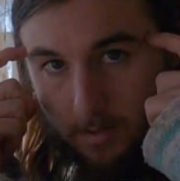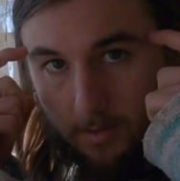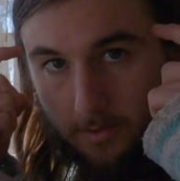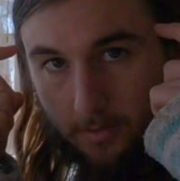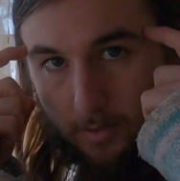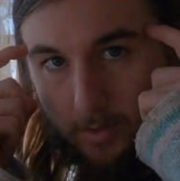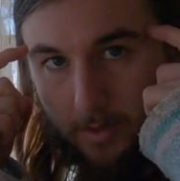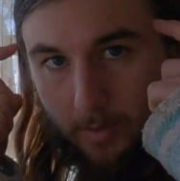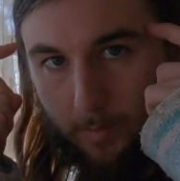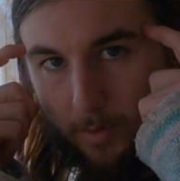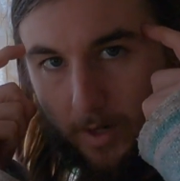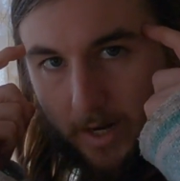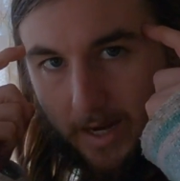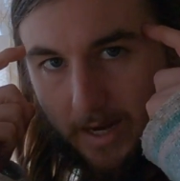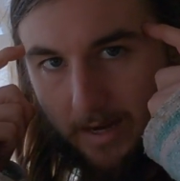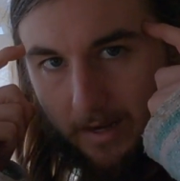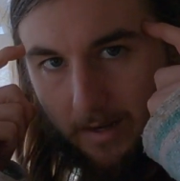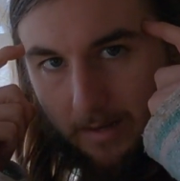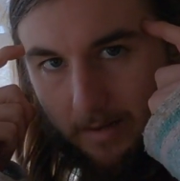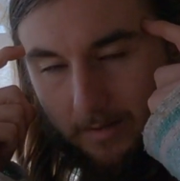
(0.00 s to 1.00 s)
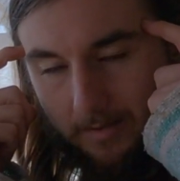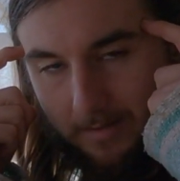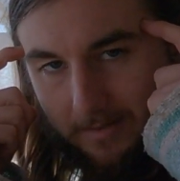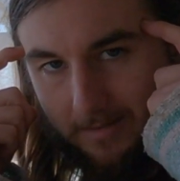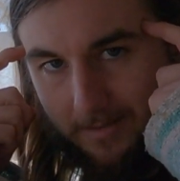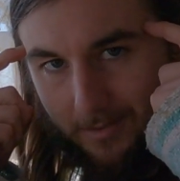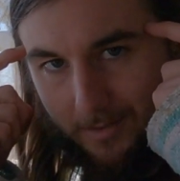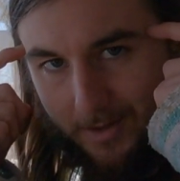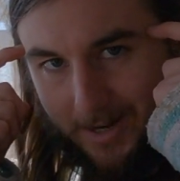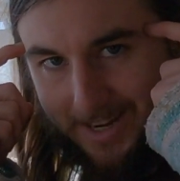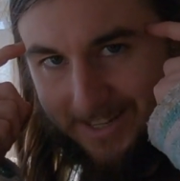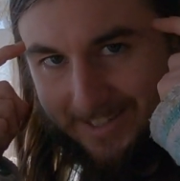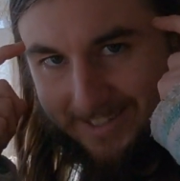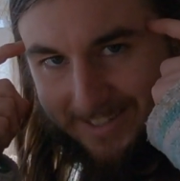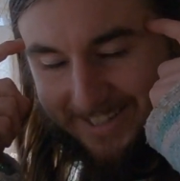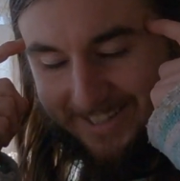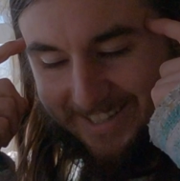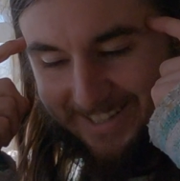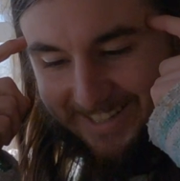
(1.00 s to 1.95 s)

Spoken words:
through the brain, right?